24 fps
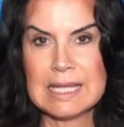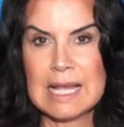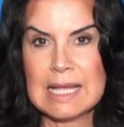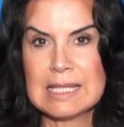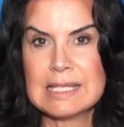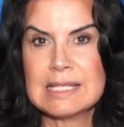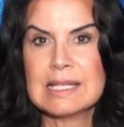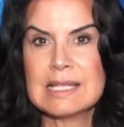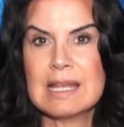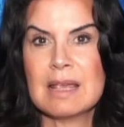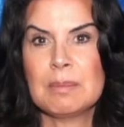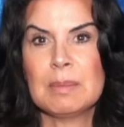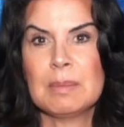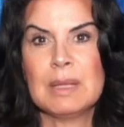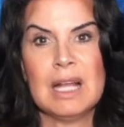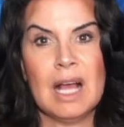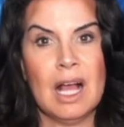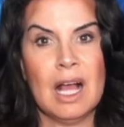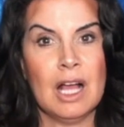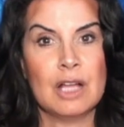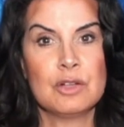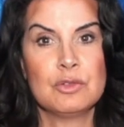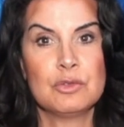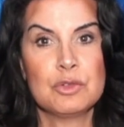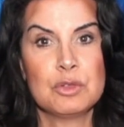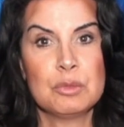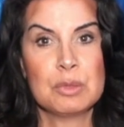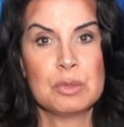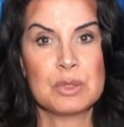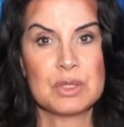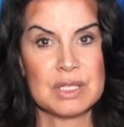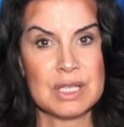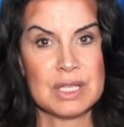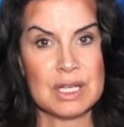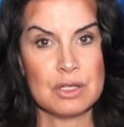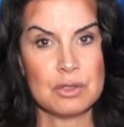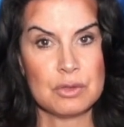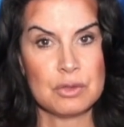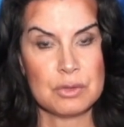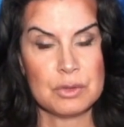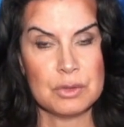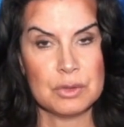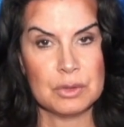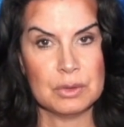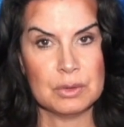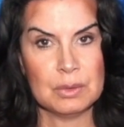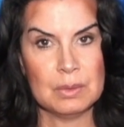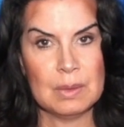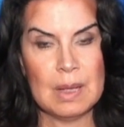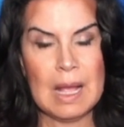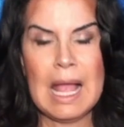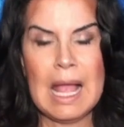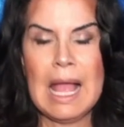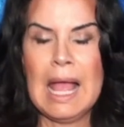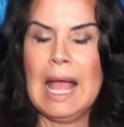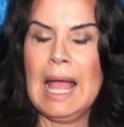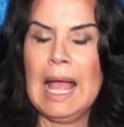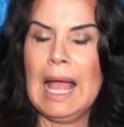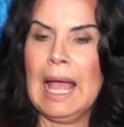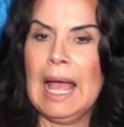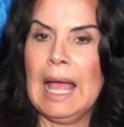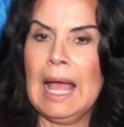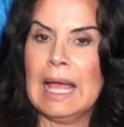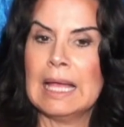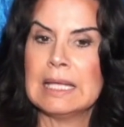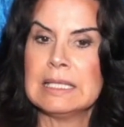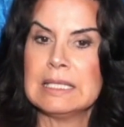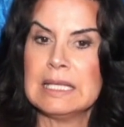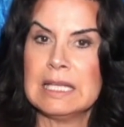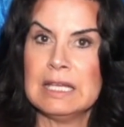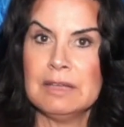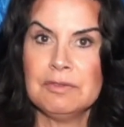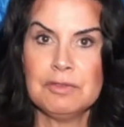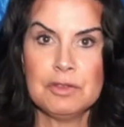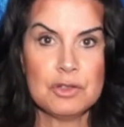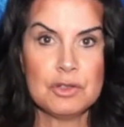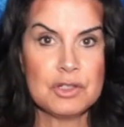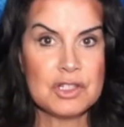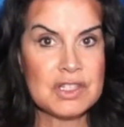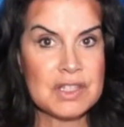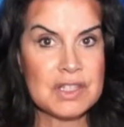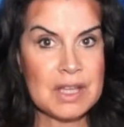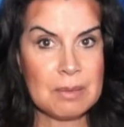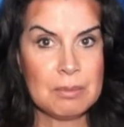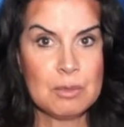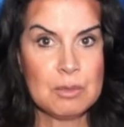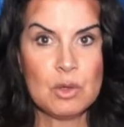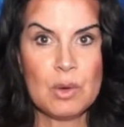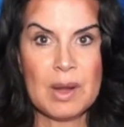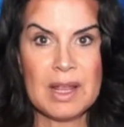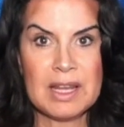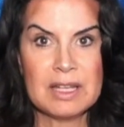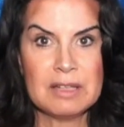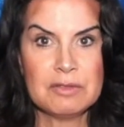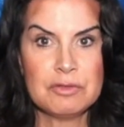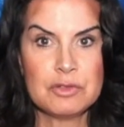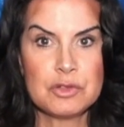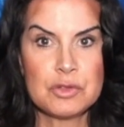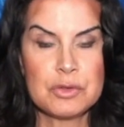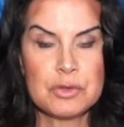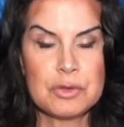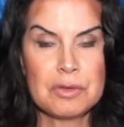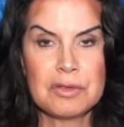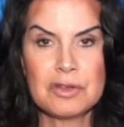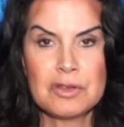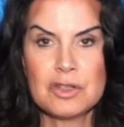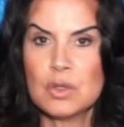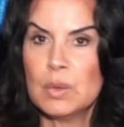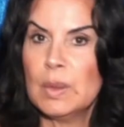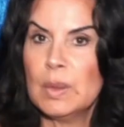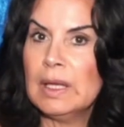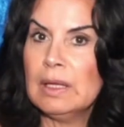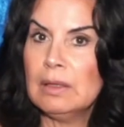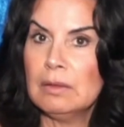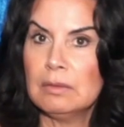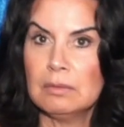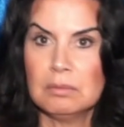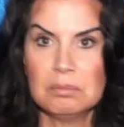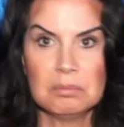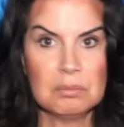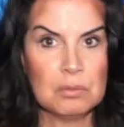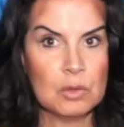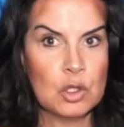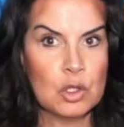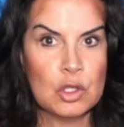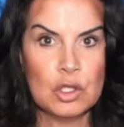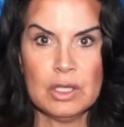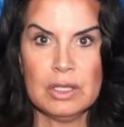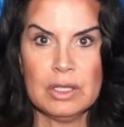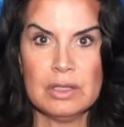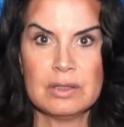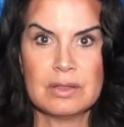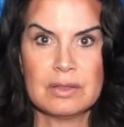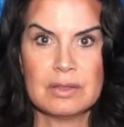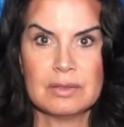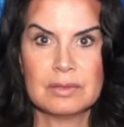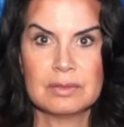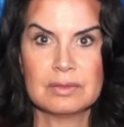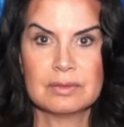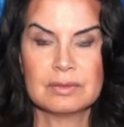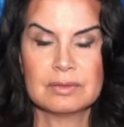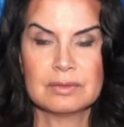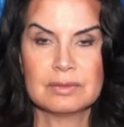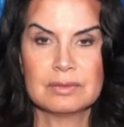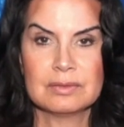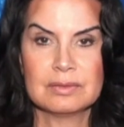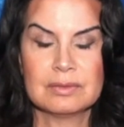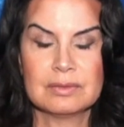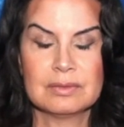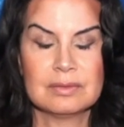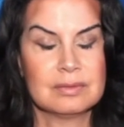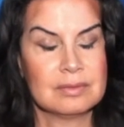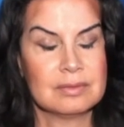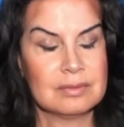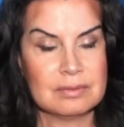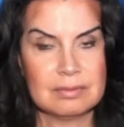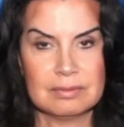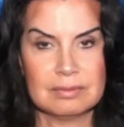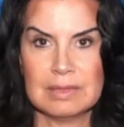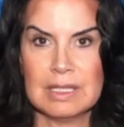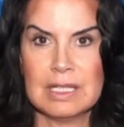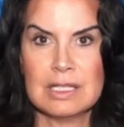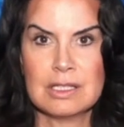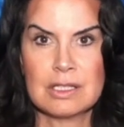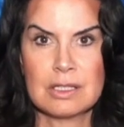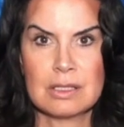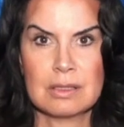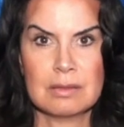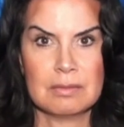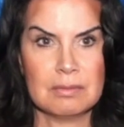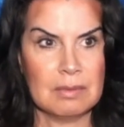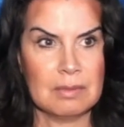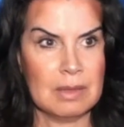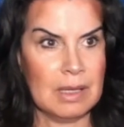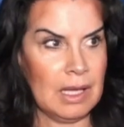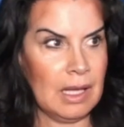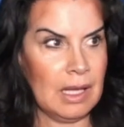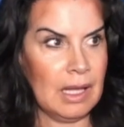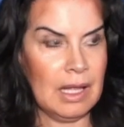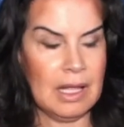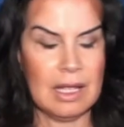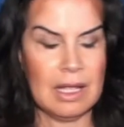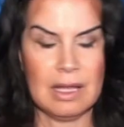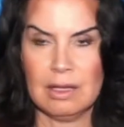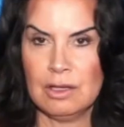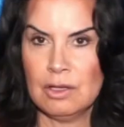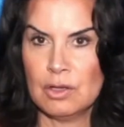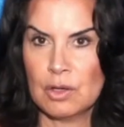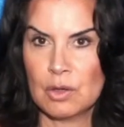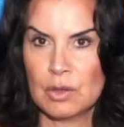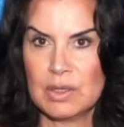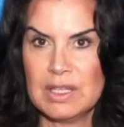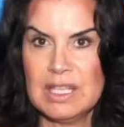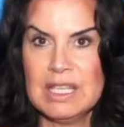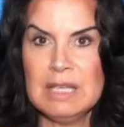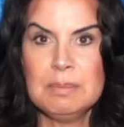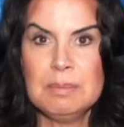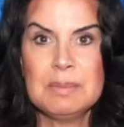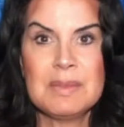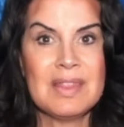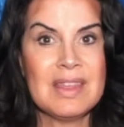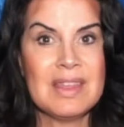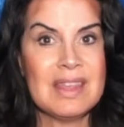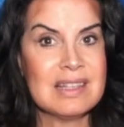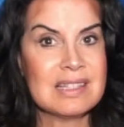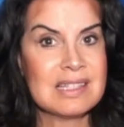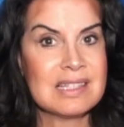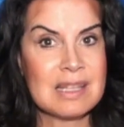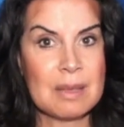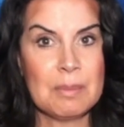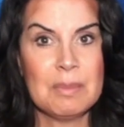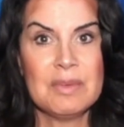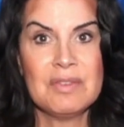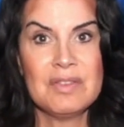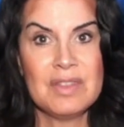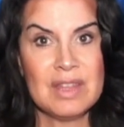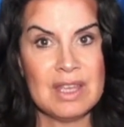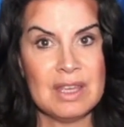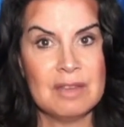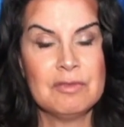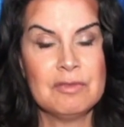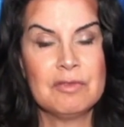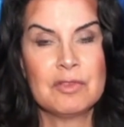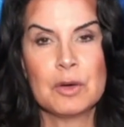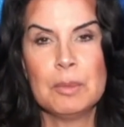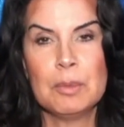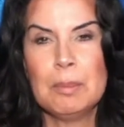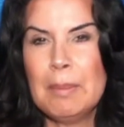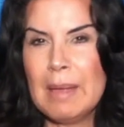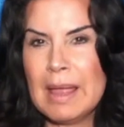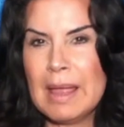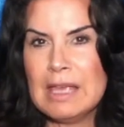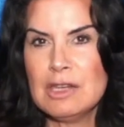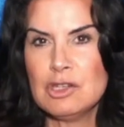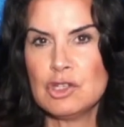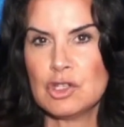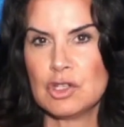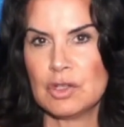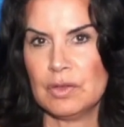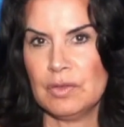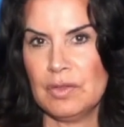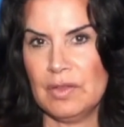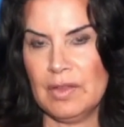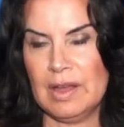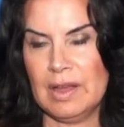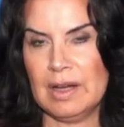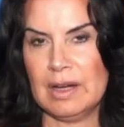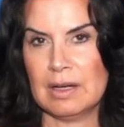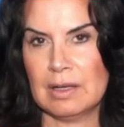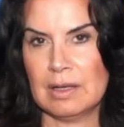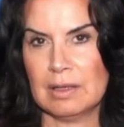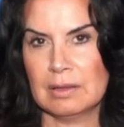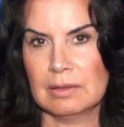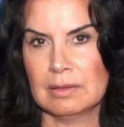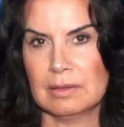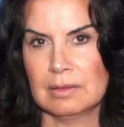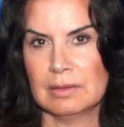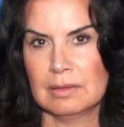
that statement one hundred percent true? And if there's some grain of truth to it, good. It's, it, you know, keep the, some of the information there.